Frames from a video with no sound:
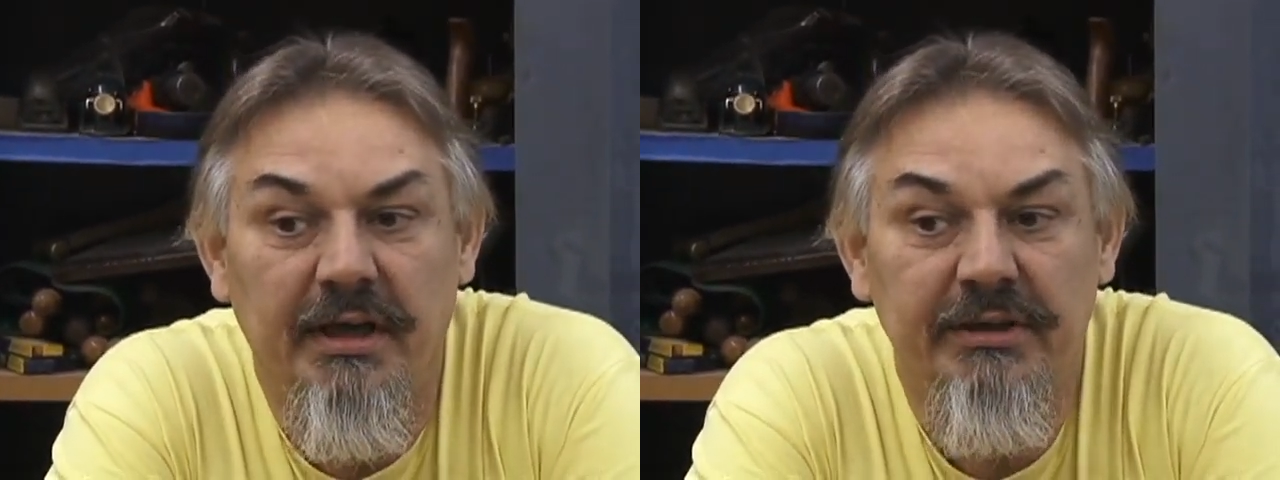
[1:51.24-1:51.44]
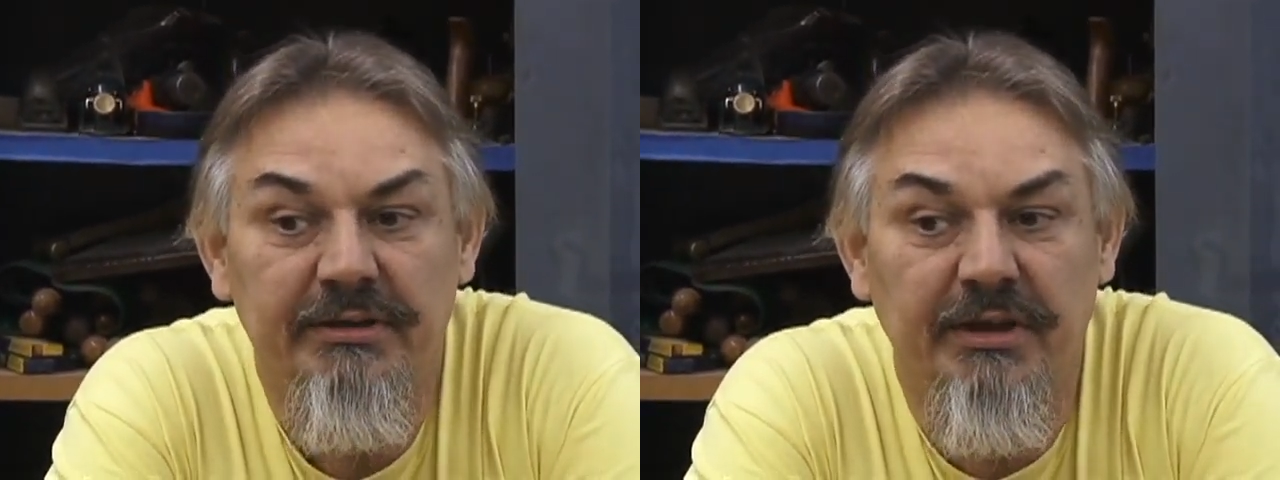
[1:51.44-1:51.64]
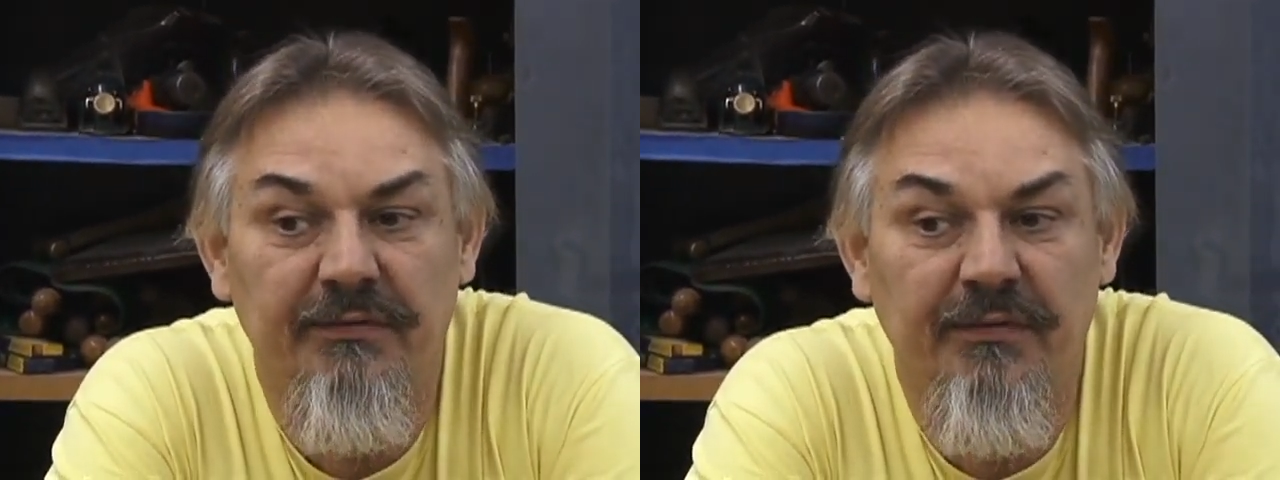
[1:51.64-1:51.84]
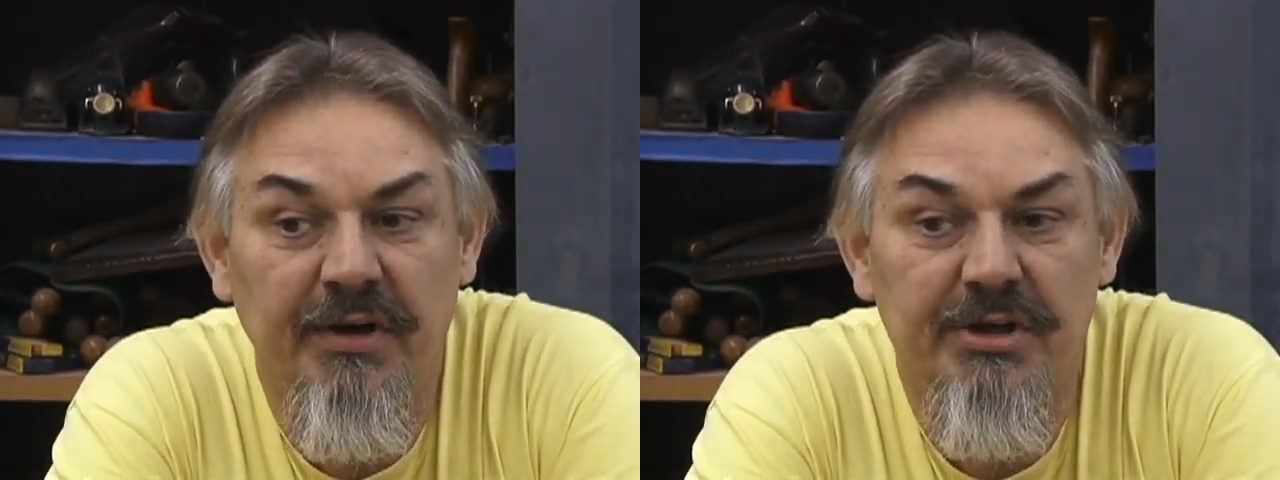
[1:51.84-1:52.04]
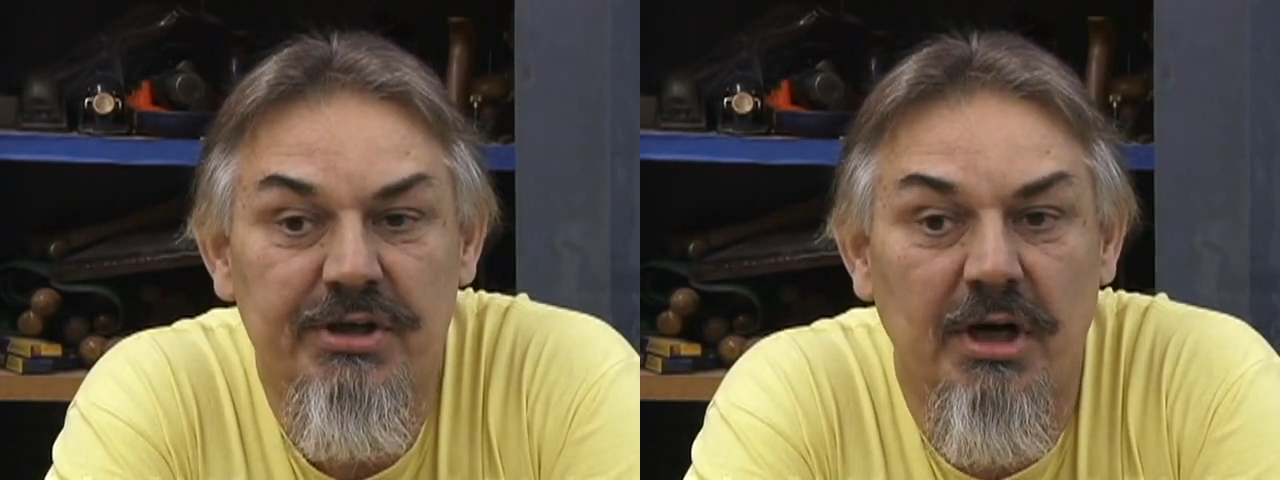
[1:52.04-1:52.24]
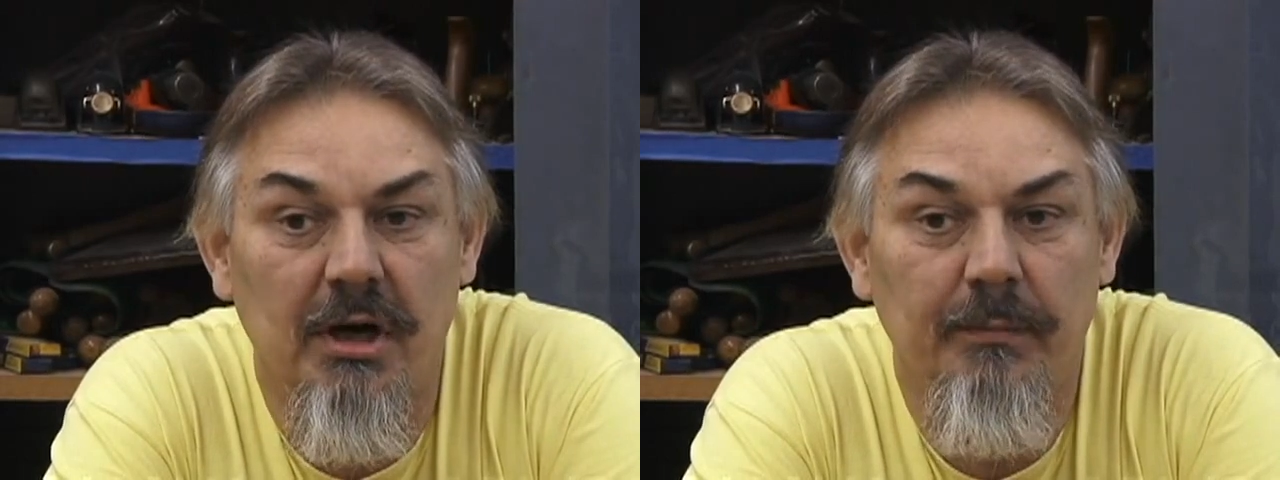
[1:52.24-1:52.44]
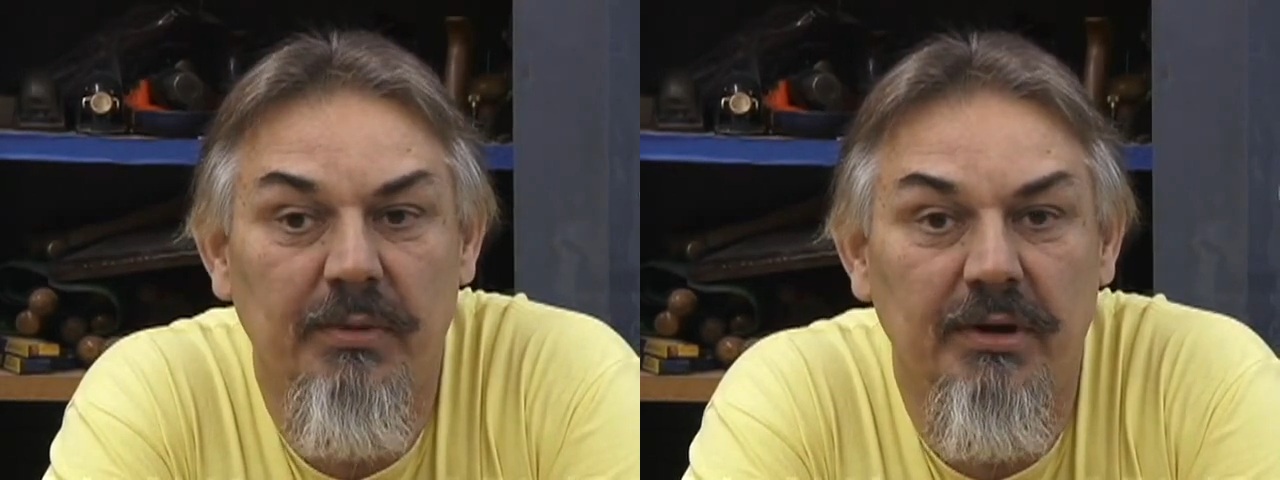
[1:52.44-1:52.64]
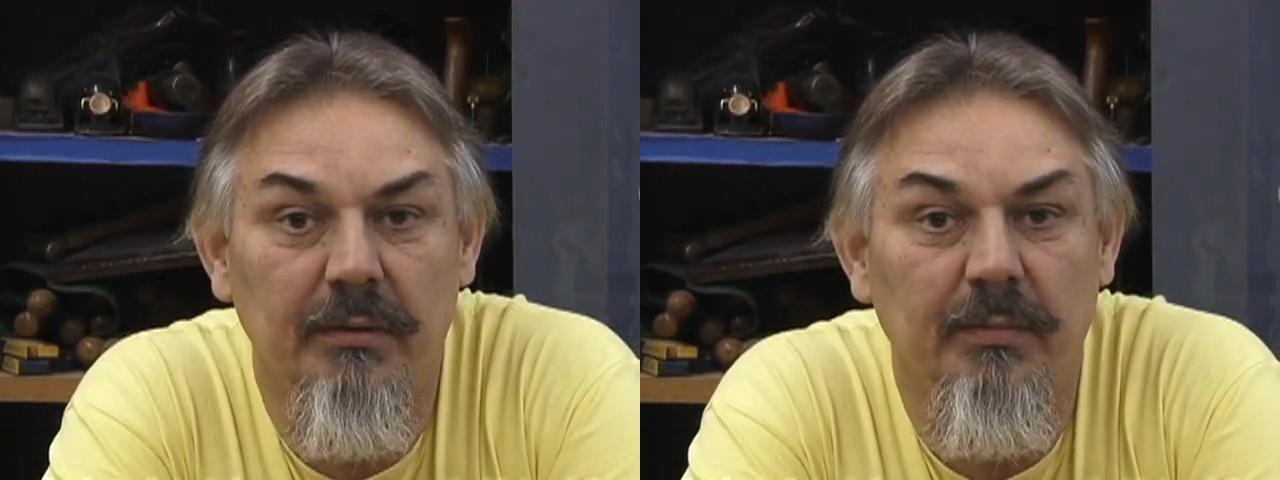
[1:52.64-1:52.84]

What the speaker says: He's a finished carpenter,